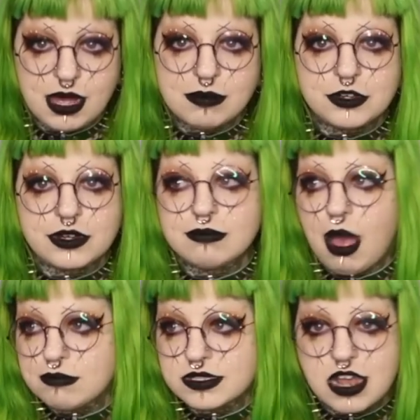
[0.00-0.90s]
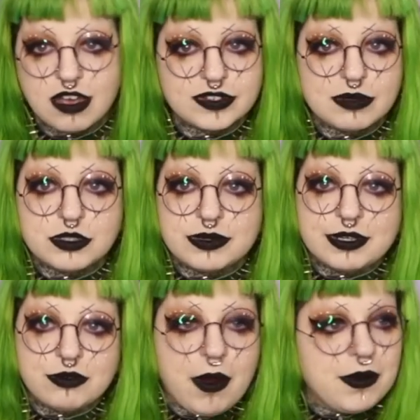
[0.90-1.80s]
I'm doing mum stuff, I'm doing
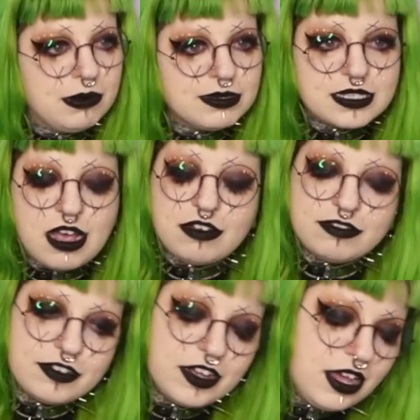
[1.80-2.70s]
grown-up stuff,